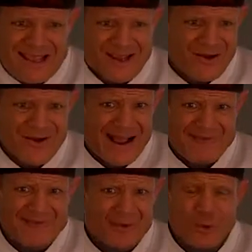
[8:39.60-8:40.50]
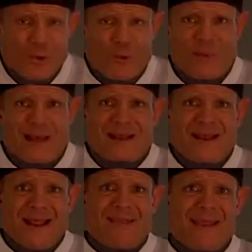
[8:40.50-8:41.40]
you know, I feel old, man,
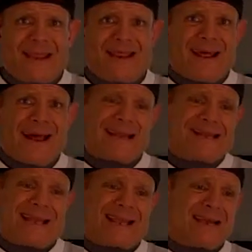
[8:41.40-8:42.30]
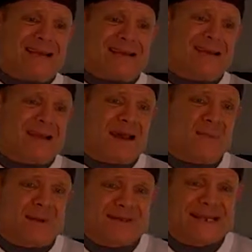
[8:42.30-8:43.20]
and then I take a
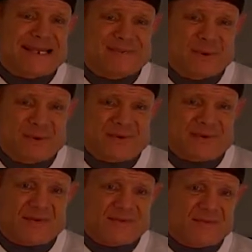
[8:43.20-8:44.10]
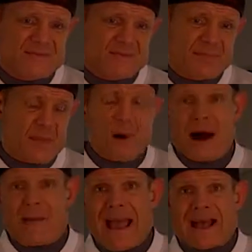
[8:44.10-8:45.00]
couple of teaspoons of the
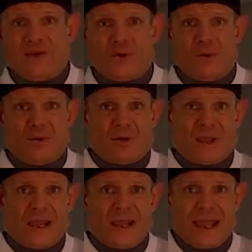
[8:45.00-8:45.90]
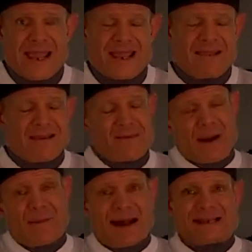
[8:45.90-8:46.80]
bomb hash oil, okay, and
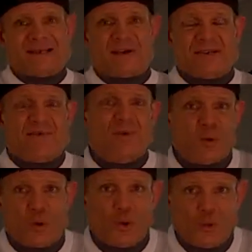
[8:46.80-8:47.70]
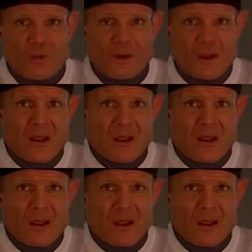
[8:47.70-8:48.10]
my body starts to feel golden.